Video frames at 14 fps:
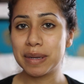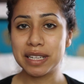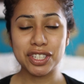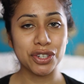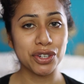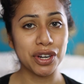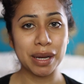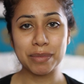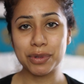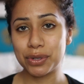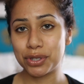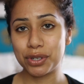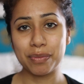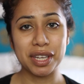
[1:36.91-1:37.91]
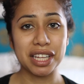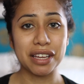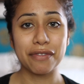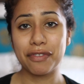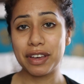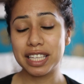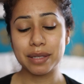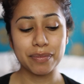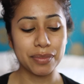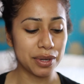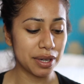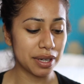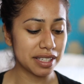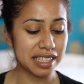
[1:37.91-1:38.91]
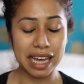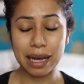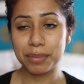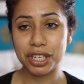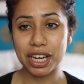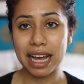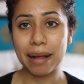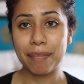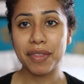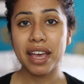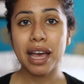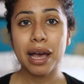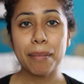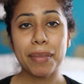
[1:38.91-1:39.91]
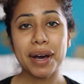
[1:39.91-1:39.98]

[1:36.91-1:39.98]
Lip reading: Instagram, social media, Facebook, Snapchat,